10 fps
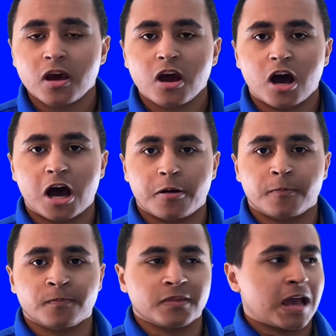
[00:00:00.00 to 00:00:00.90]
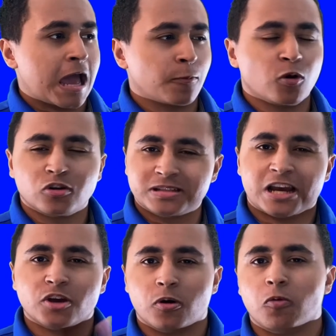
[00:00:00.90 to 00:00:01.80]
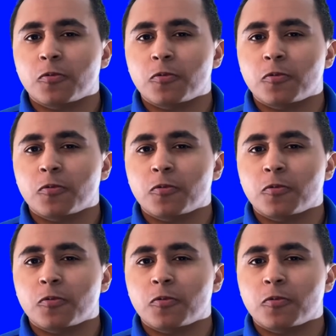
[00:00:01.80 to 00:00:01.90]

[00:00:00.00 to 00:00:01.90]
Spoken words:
I will tell you, it won't